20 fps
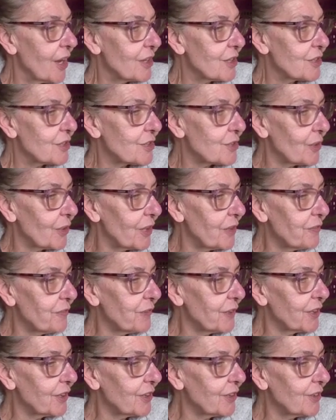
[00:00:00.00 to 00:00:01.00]
So I
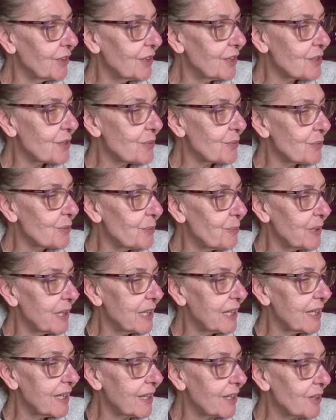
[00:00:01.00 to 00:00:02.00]
figured this would
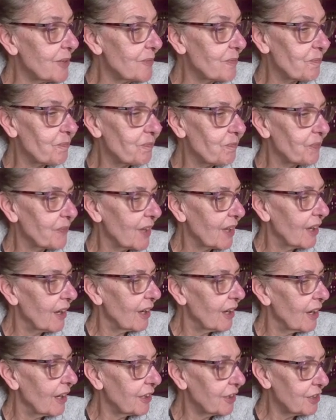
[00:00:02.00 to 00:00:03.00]
be
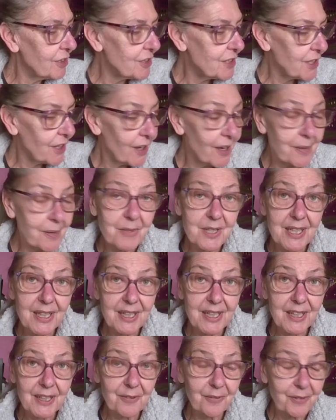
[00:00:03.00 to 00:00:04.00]
a good time to
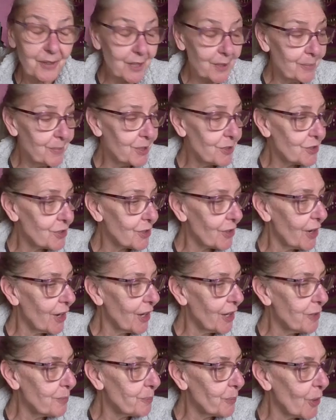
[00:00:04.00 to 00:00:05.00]
give him a
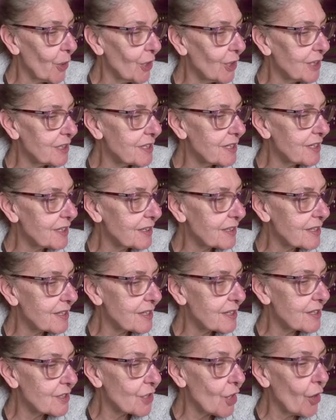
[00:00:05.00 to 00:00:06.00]
try. Politics
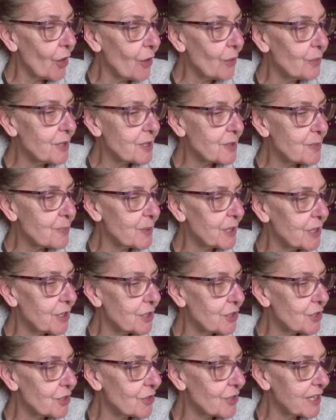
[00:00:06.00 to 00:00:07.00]
has always been a
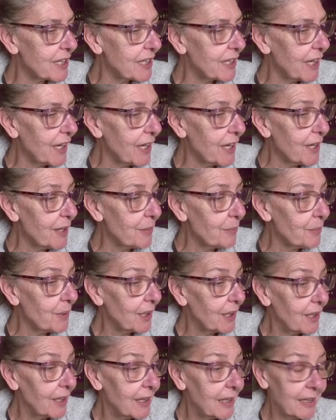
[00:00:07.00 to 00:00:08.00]
dirty game.
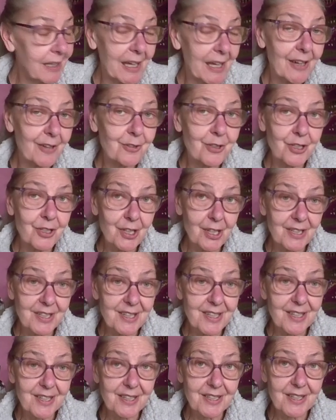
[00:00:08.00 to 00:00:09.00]
Now
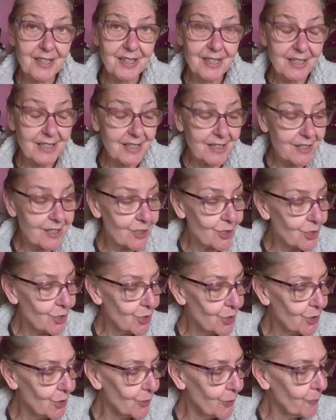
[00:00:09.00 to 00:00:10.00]
justice is
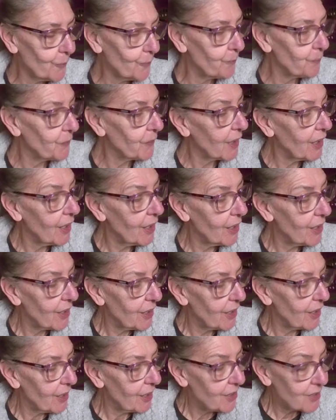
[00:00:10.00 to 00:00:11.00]
too.
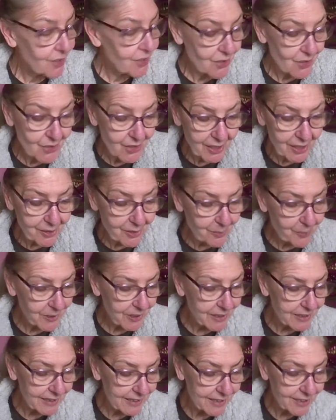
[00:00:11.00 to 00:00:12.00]
So that'll be
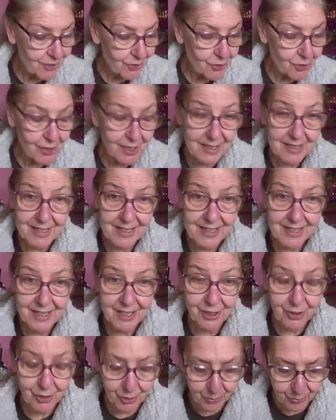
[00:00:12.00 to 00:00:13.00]
an
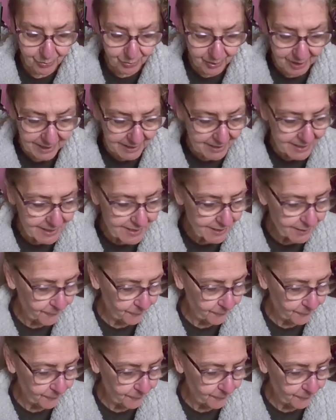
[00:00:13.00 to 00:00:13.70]
interesting read.